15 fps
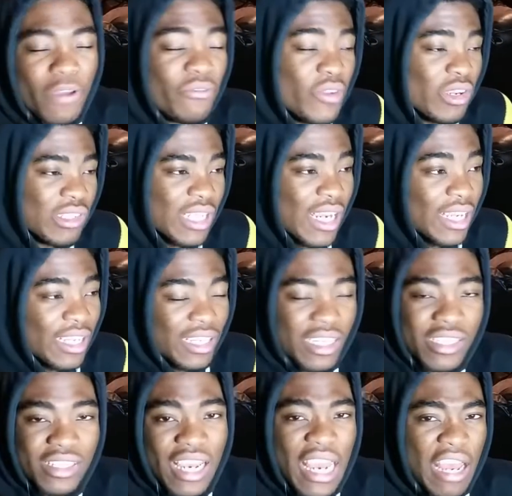It feels like it
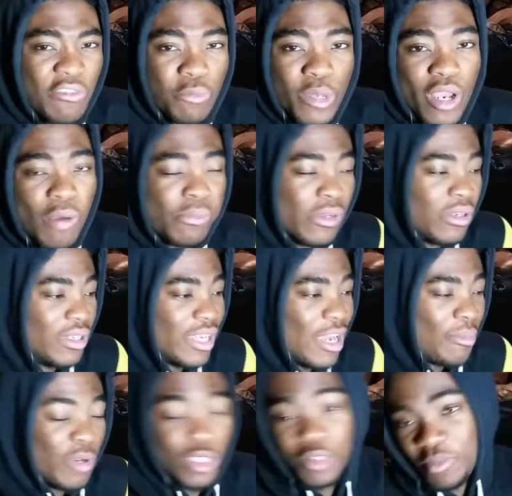because I haven't been uploading
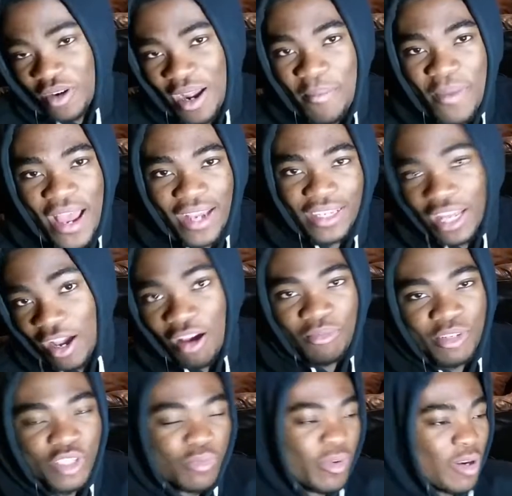that much, but I'm back now.
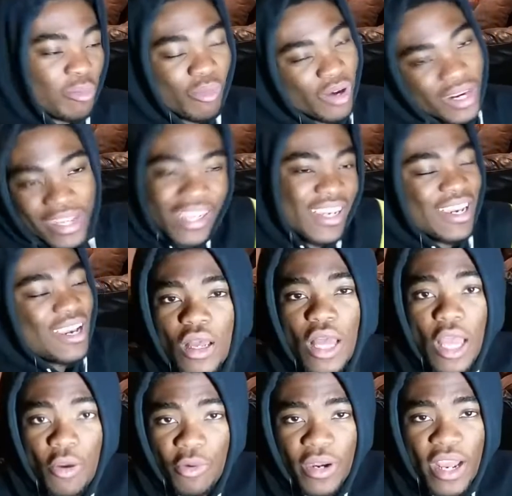I'm on spring break.
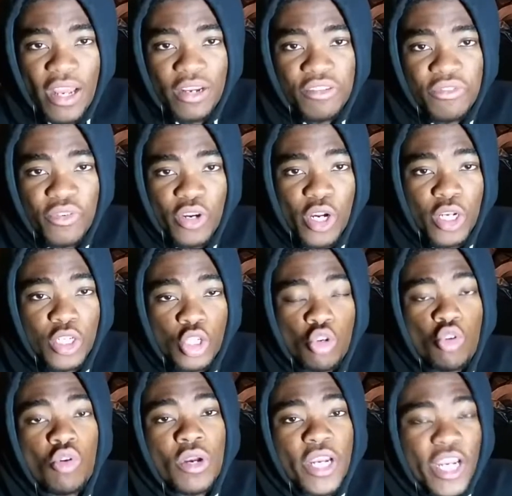And without any further
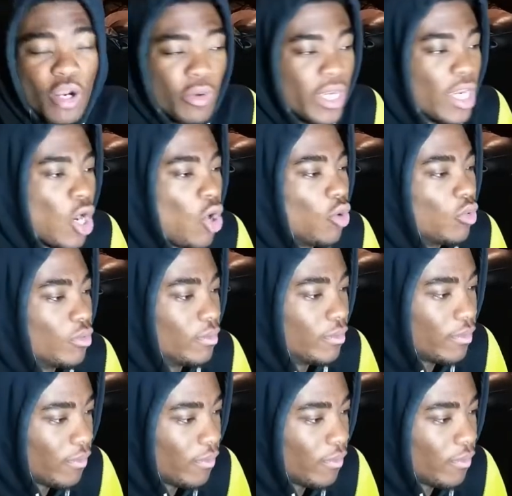ado, here we go.